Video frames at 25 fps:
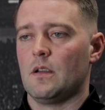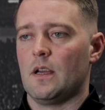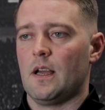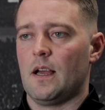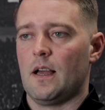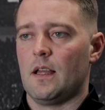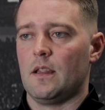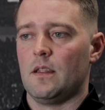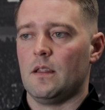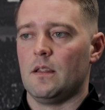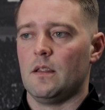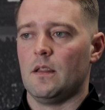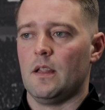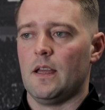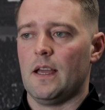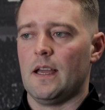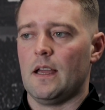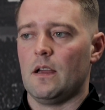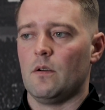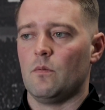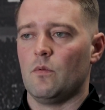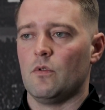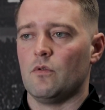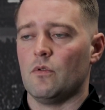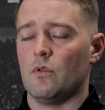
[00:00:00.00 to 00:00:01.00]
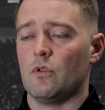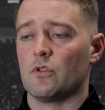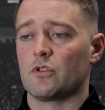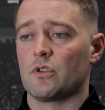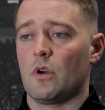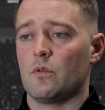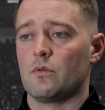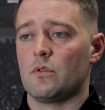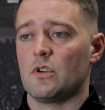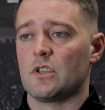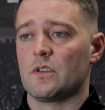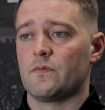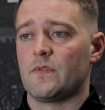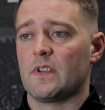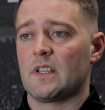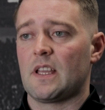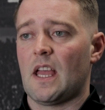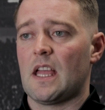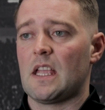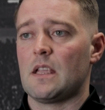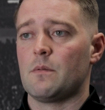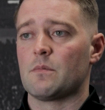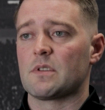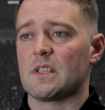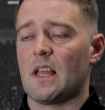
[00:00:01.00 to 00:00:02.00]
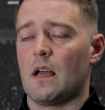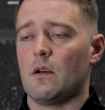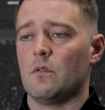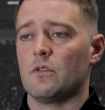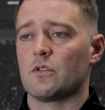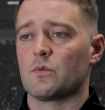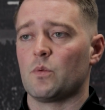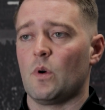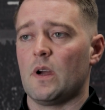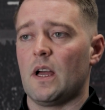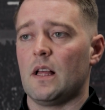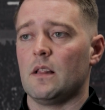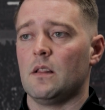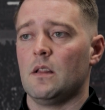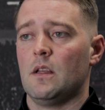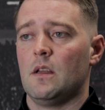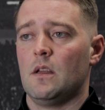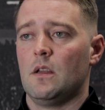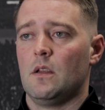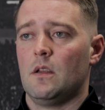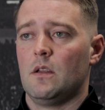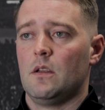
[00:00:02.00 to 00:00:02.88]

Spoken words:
and we're also using for games now as well.